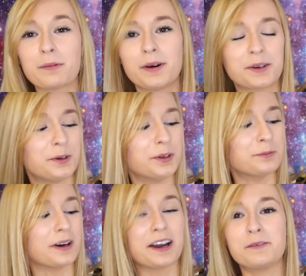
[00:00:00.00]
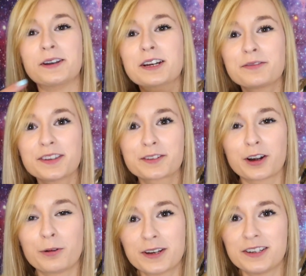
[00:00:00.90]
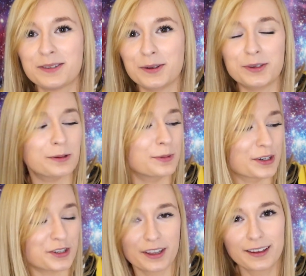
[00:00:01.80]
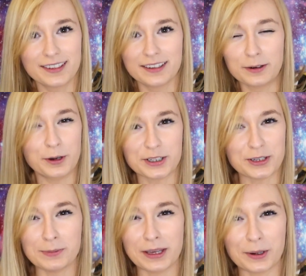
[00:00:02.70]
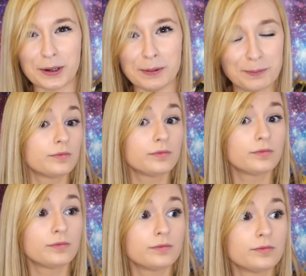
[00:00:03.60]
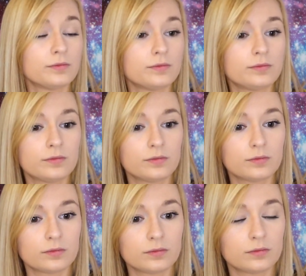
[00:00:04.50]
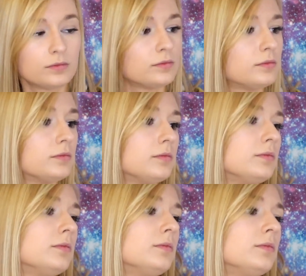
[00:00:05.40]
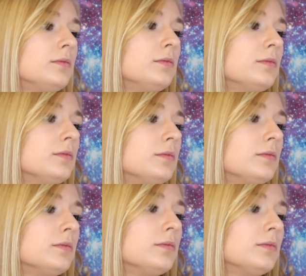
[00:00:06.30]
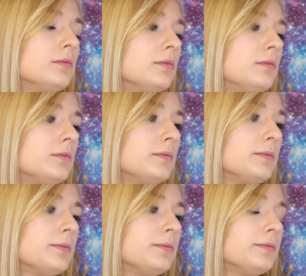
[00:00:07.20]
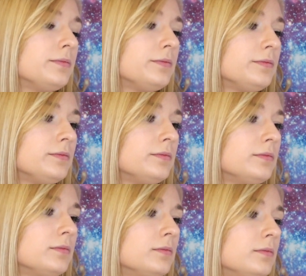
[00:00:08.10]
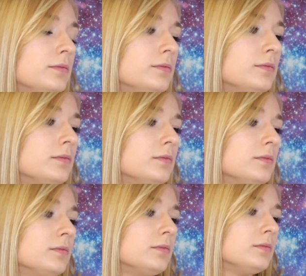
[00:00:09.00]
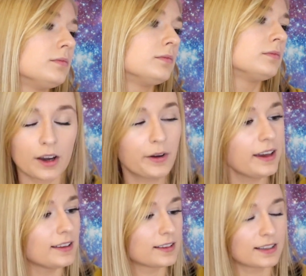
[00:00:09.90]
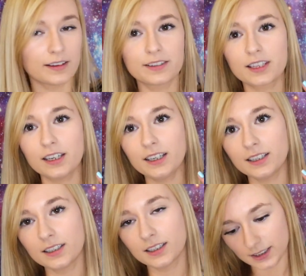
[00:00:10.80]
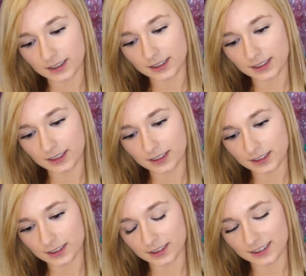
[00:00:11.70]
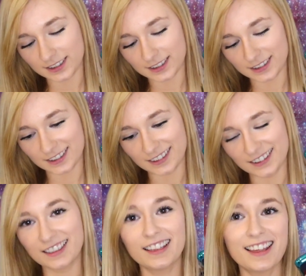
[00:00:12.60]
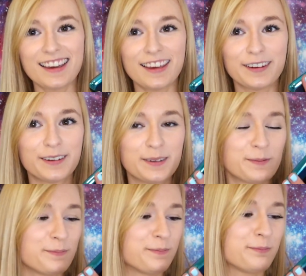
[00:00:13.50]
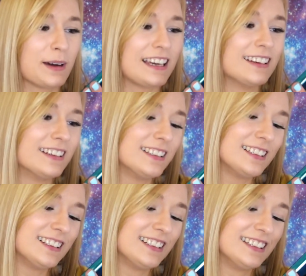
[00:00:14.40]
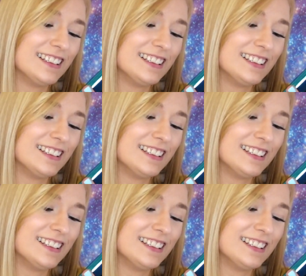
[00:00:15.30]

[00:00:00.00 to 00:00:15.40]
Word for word: I'm on hold, but I wonder if this girl watches YouTube because she like didn't question me at all. All right, we're on about a 35 minute wait for to goes, so we can have that ready for you at about 5:30. Okay, sounds good. Okay, see you then. Thank you. Thank you. Bye. Okay.